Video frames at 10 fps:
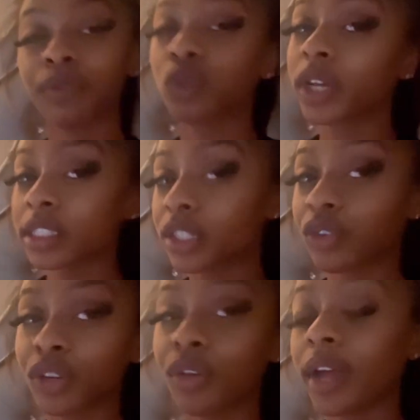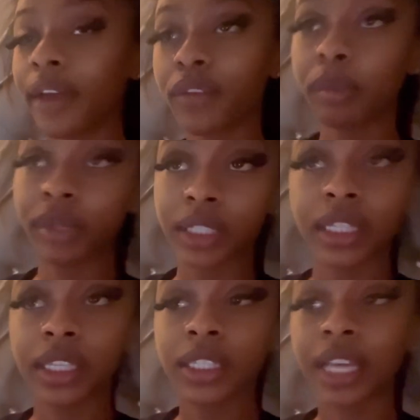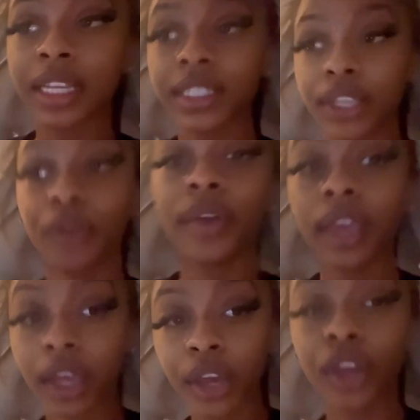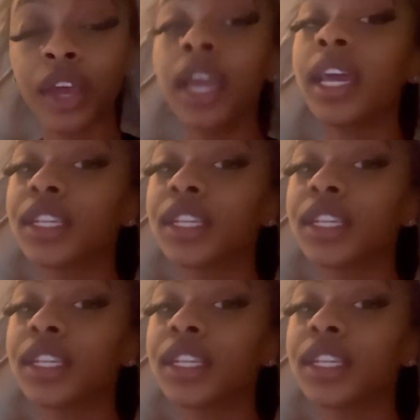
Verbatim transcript: If you guys don't know, I have a business. I sell hair.